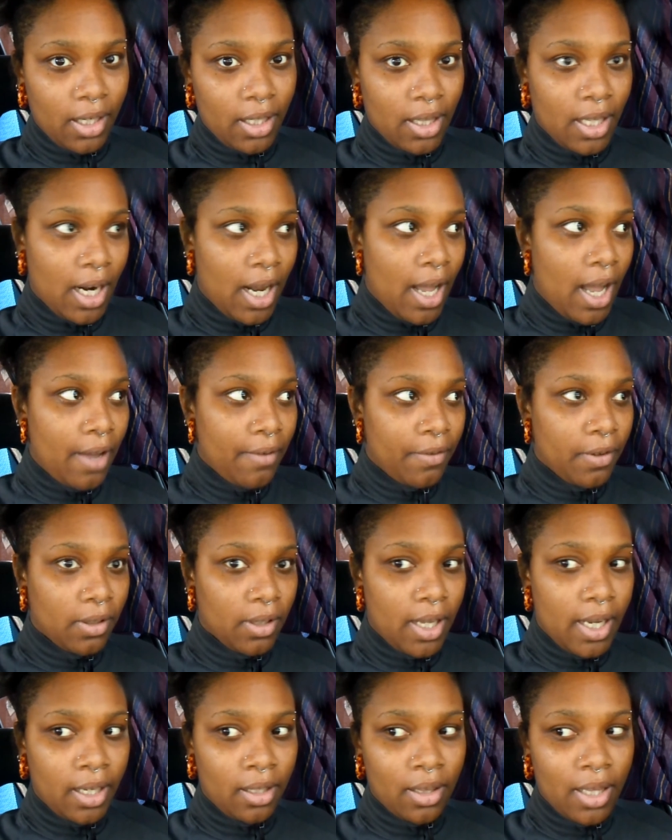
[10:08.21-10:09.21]
That I feel
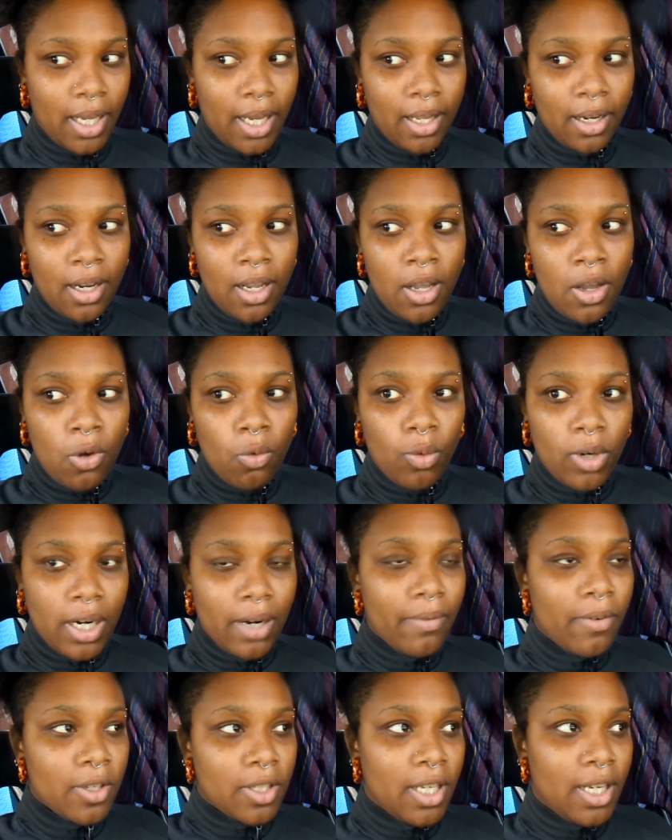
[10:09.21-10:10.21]
like that
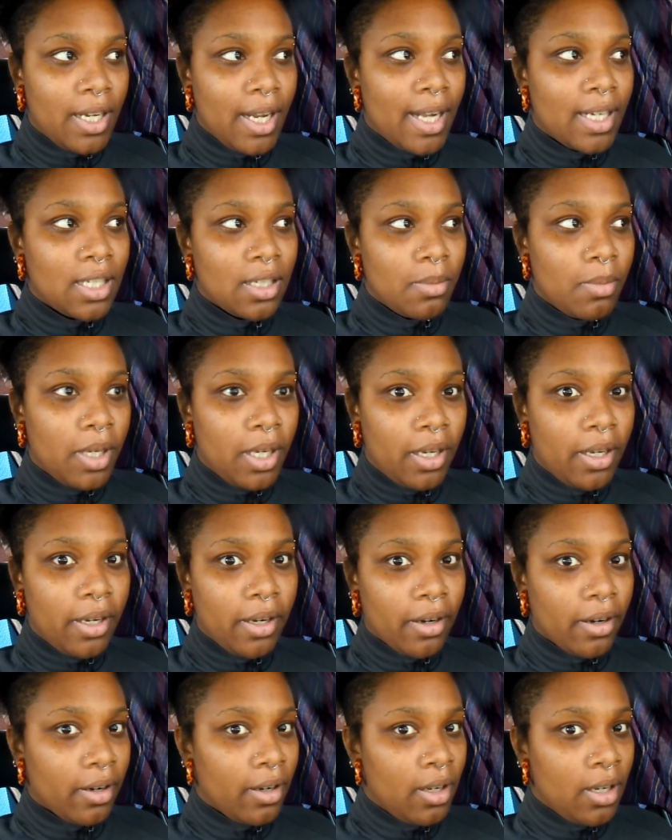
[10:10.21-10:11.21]
whatever is connecting me
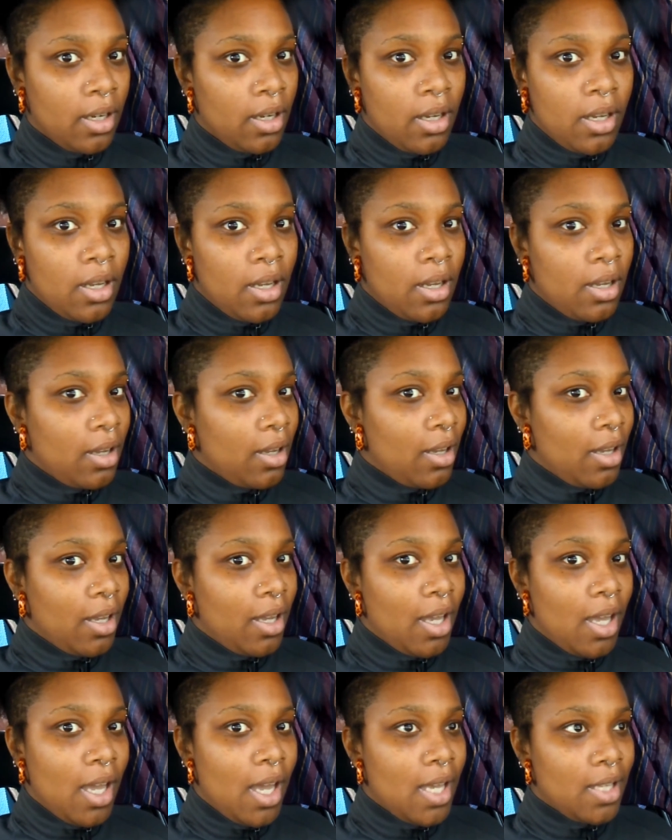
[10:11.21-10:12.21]
here
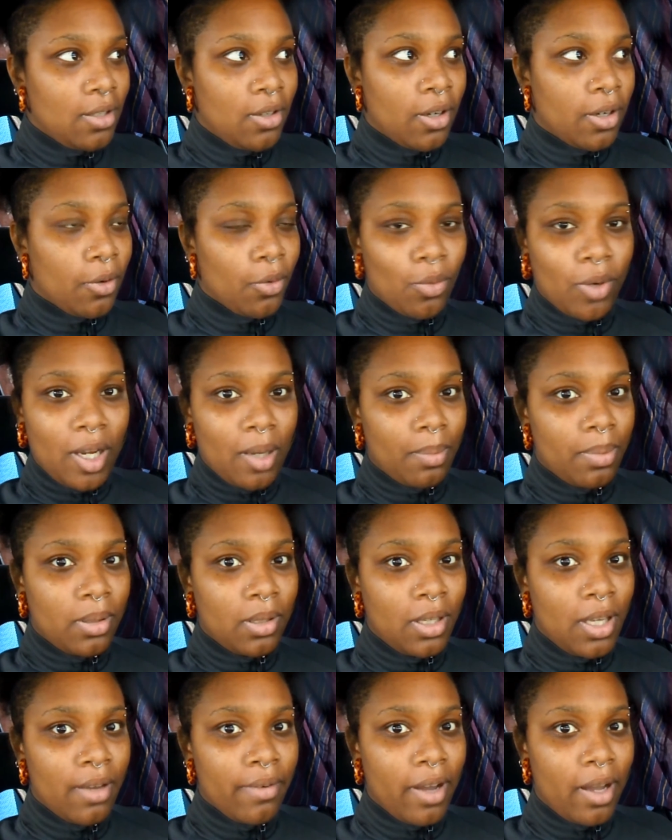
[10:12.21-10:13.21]
is going to rip
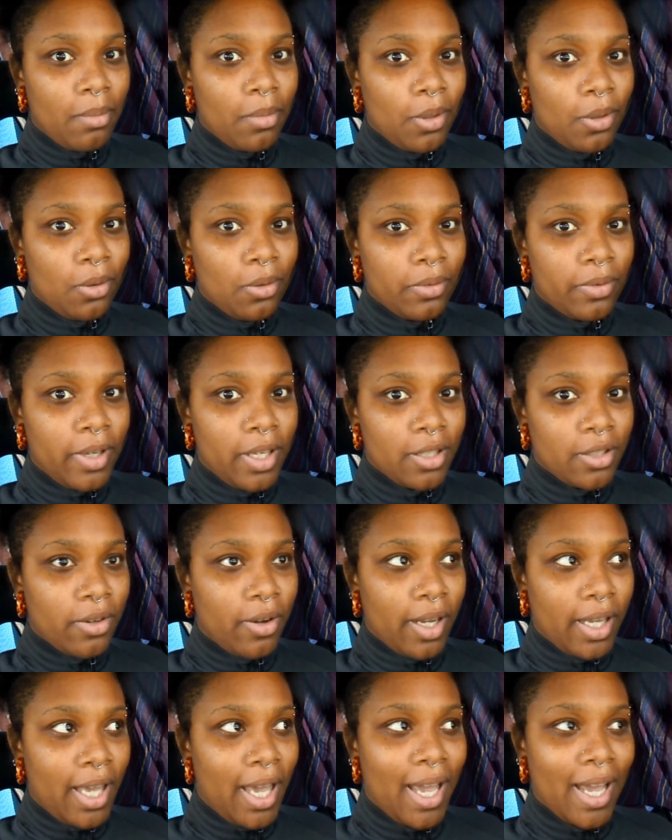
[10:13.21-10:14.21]
if I move, and so
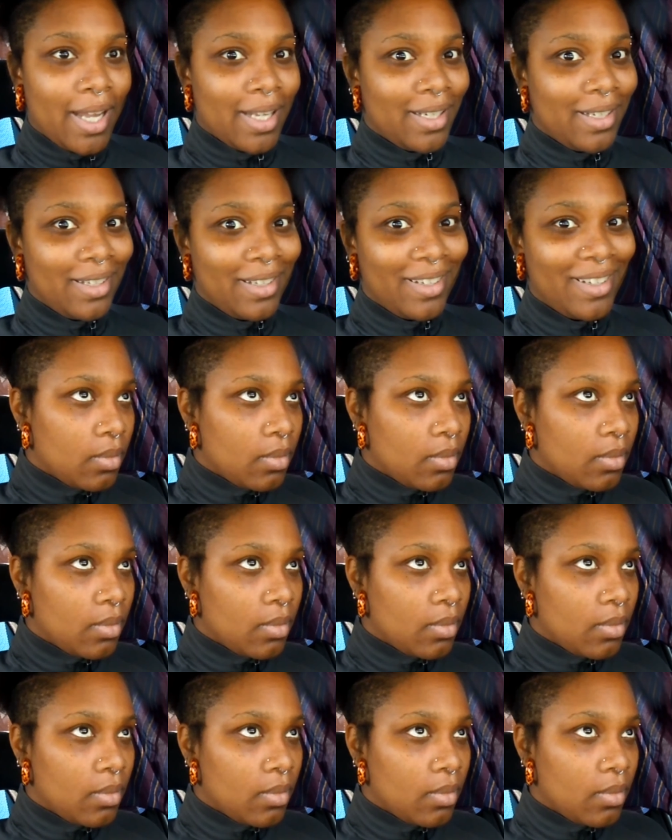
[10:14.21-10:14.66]
I can't.